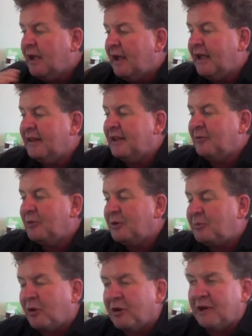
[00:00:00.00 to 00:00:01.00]
And then we
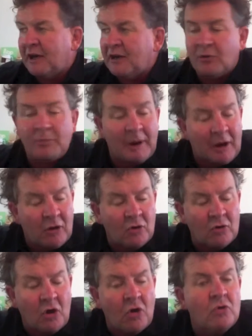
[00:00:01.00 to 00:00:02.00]
put it into
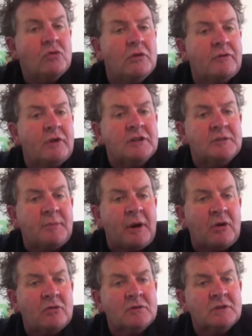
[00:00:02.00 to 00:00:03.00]
older French
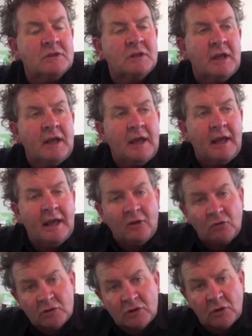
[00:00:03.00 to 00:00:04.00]
barrels,
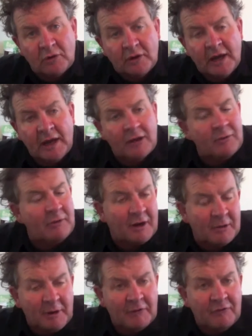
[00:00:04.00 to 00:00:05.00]
and also into tank
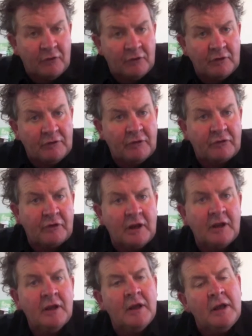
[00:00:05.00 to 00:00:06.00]
around about
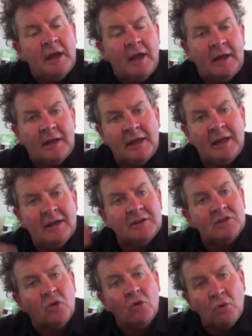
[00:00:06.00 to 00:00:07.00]
50-50. And again,
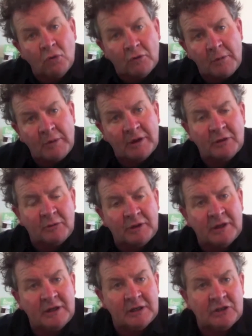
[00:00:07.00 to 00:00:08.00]
it's all fermented
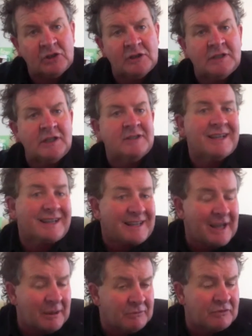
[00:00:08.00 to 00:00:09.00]
with indigenous yeast that
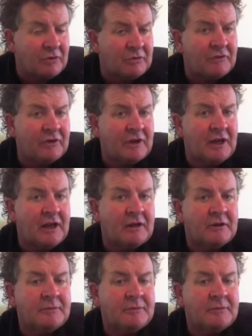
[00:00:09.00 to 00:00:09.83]
comes from the vineyard.